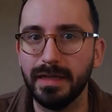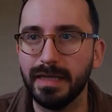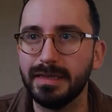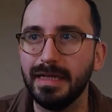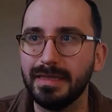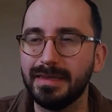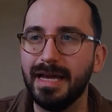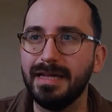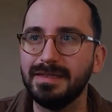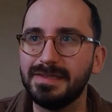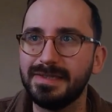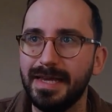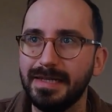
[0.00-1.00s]
like
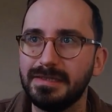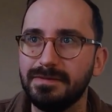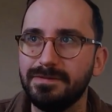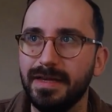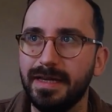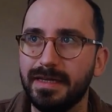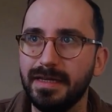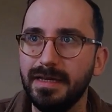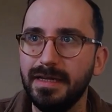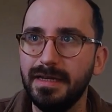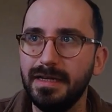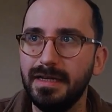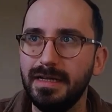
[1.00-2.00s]
that scent of like
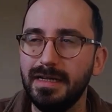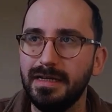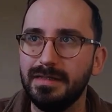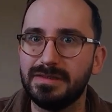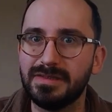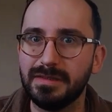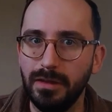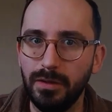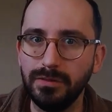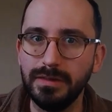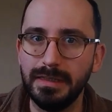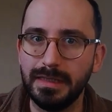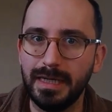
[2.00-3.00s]
it
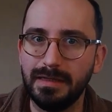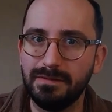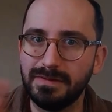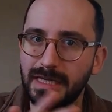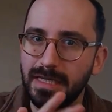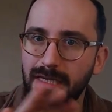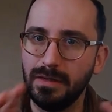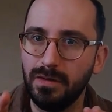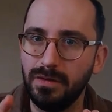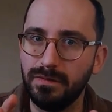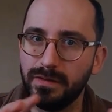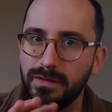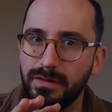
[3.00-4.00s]
slowly kind of taking
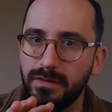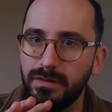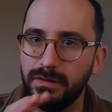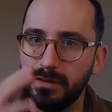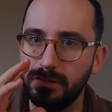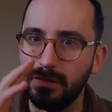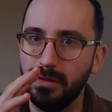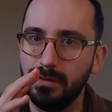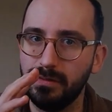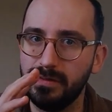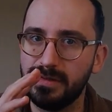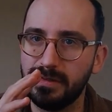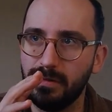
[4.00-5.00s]
over your
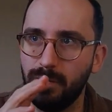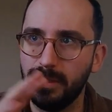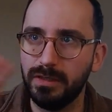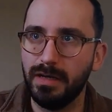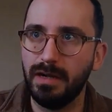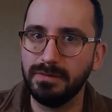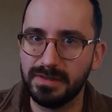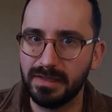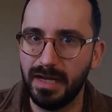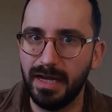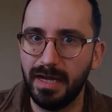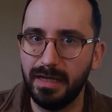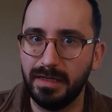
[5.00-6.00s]
nose when you're
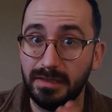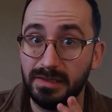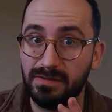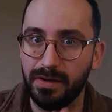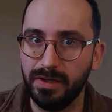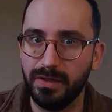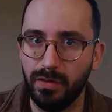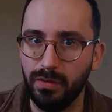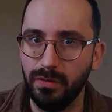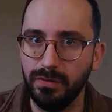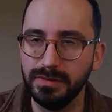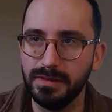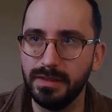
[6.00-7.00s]
outside and it's very
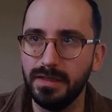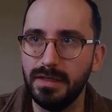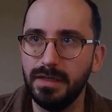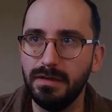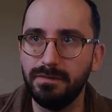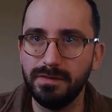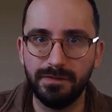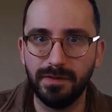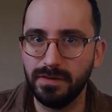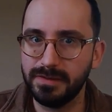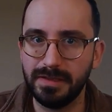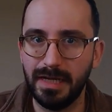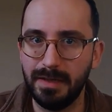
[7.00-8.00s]
cold for the
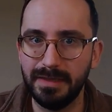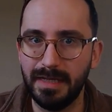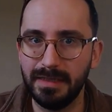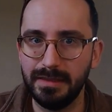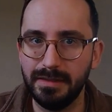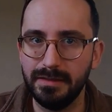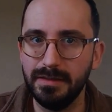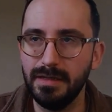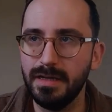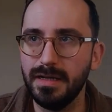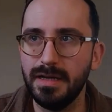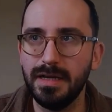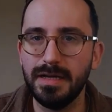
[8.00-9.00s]
first time in that year.
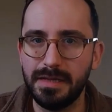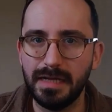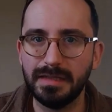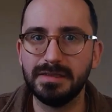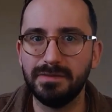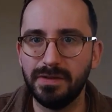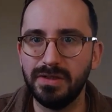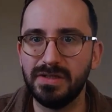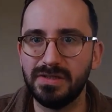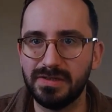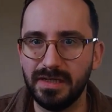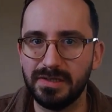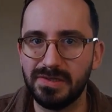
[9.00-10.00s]
That's a very
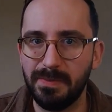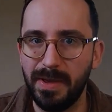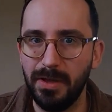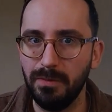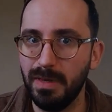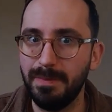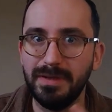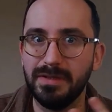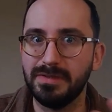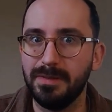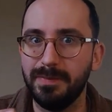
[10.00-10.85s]
distinct smell. Maybe there's a